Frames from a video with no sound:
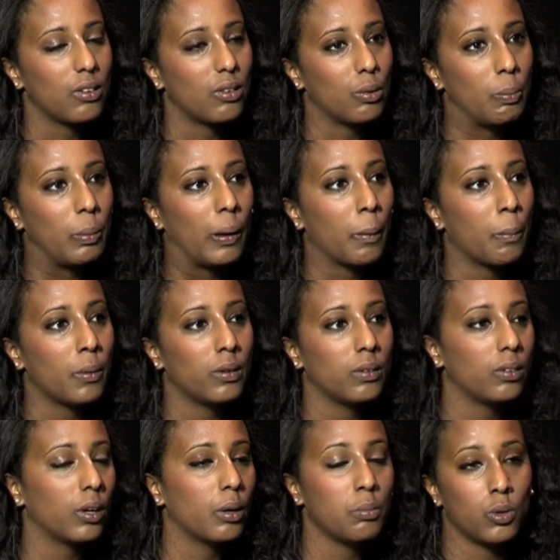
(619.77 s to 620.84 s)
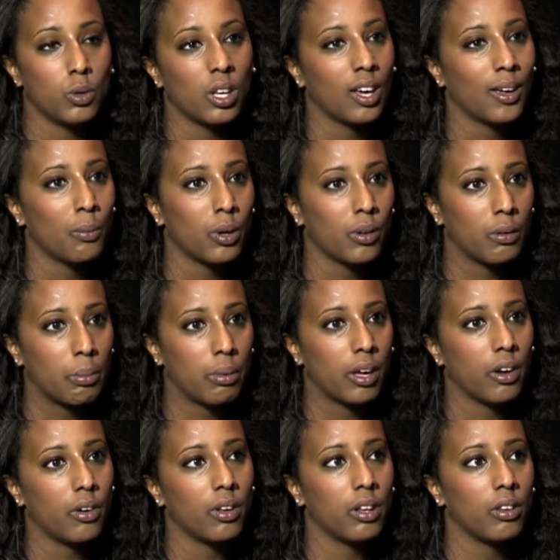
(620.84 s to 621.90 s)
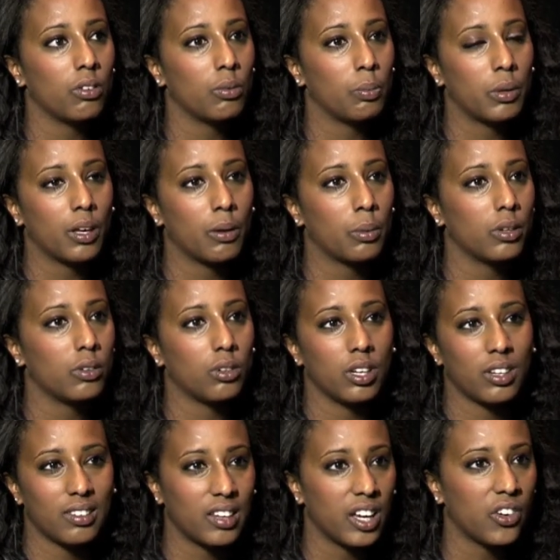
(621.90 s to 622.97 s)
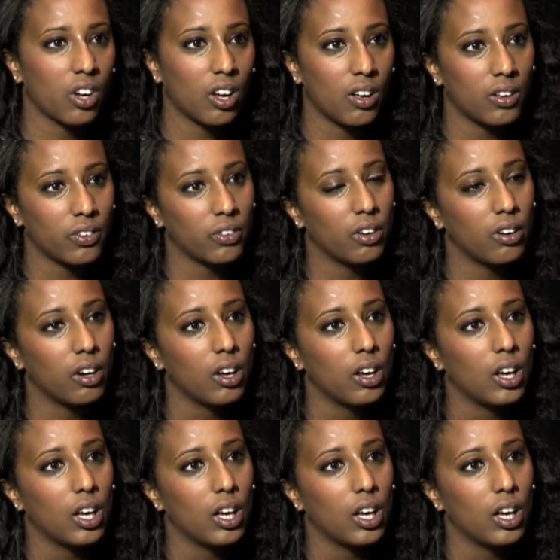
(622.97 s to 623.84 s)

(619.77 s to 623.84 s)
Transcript: to be able to communicate with your parents, be able to understand your culture,